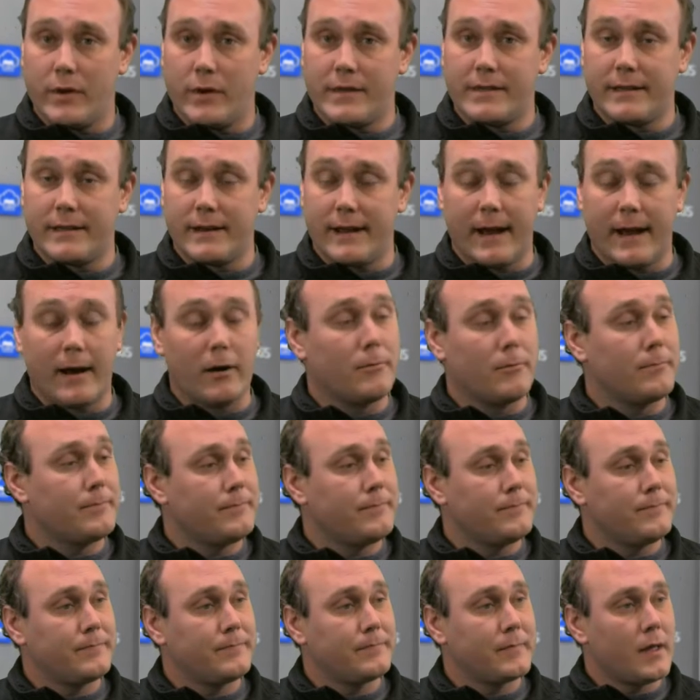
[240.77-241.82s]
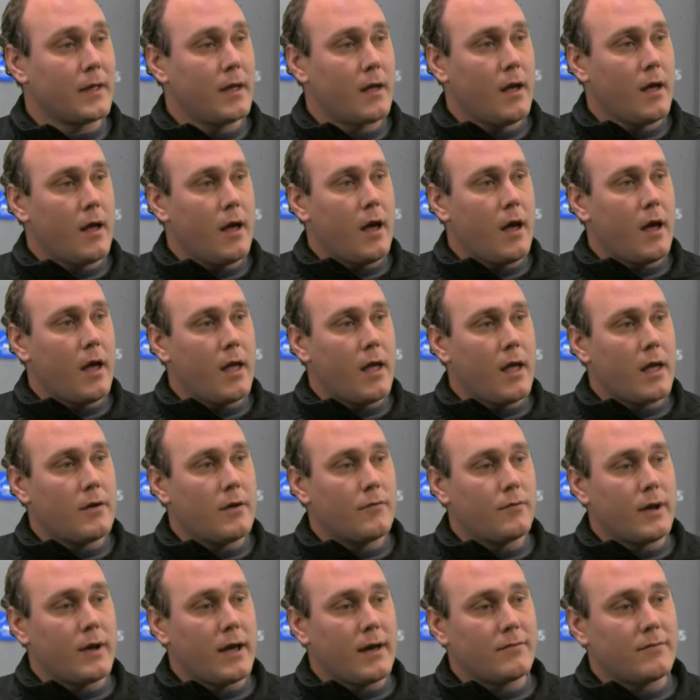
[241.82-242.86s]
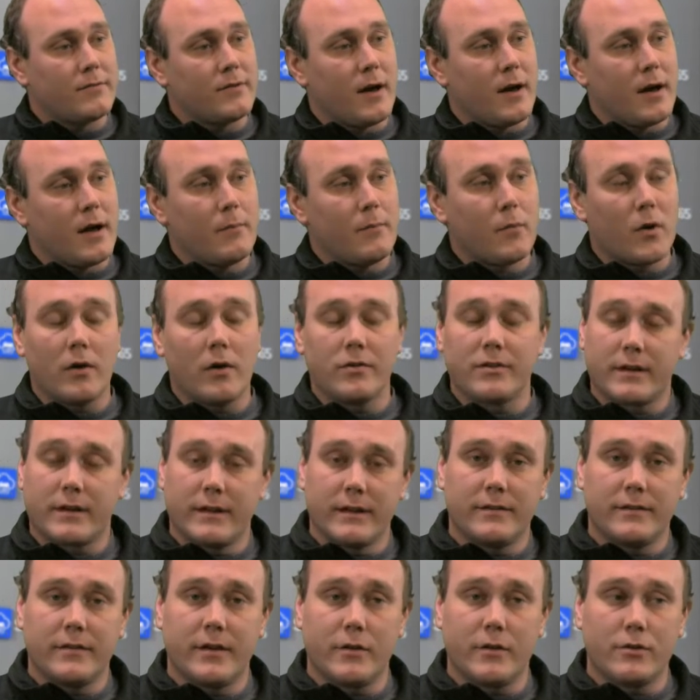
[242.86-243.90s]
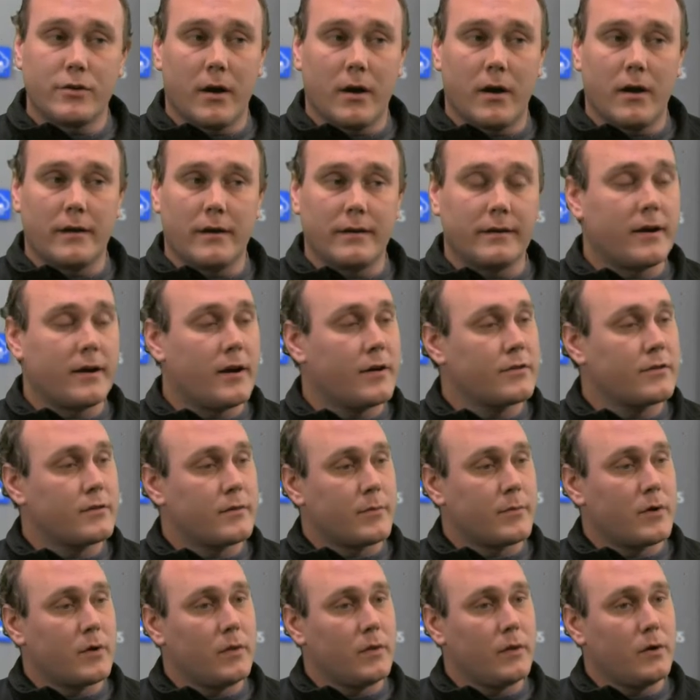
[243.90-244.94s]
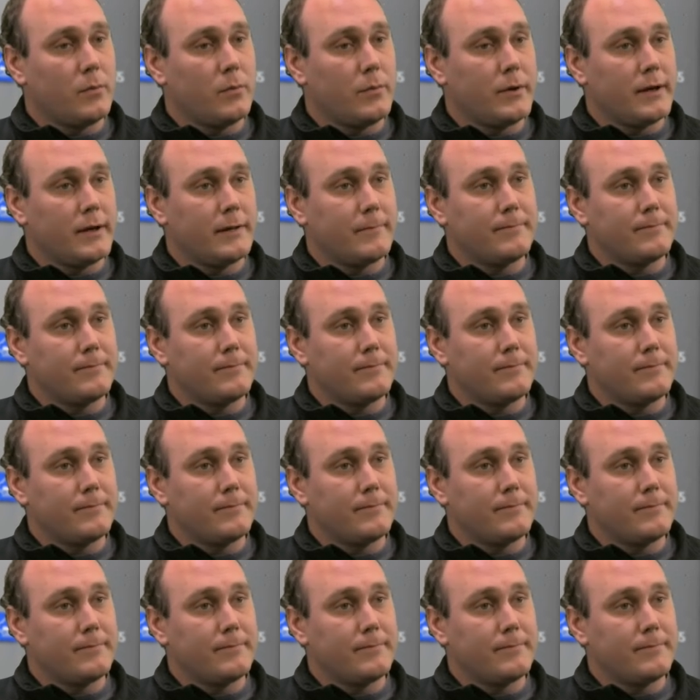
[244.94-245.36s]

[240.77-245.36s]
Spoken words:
it out. If we have time, we're also going to touch on customer a little bit